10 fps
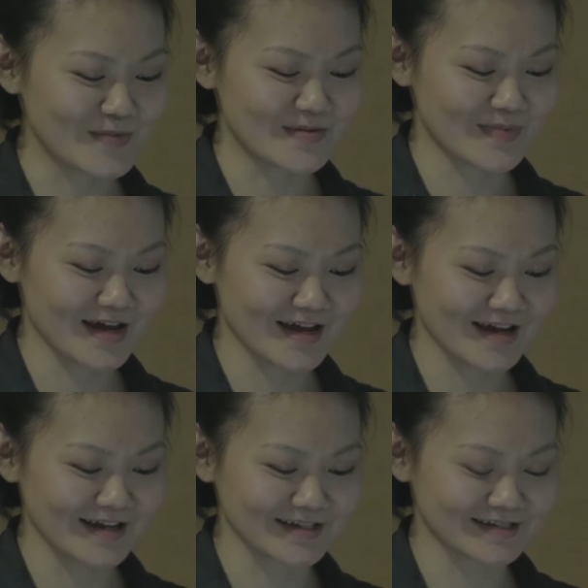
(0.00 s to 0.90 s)
and
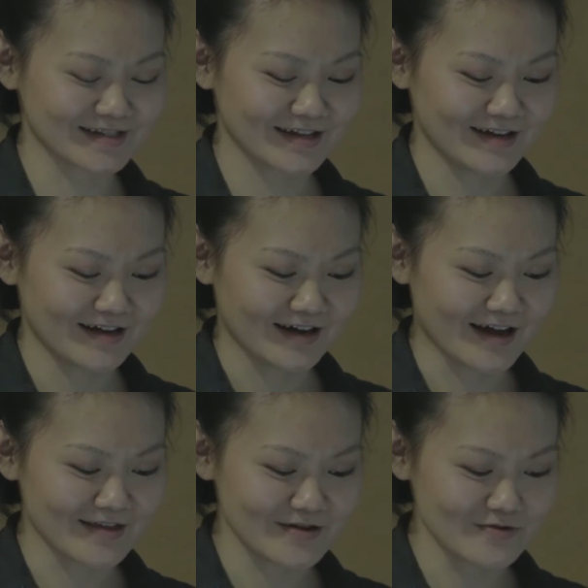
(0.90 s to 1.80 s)
paste,
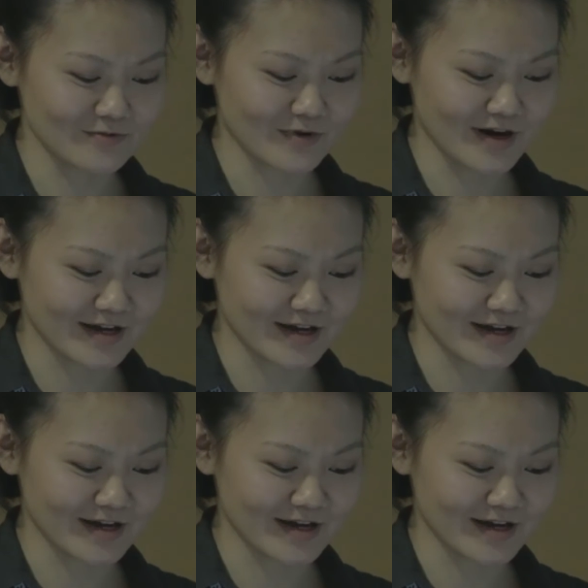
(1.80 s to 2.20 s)
and then you run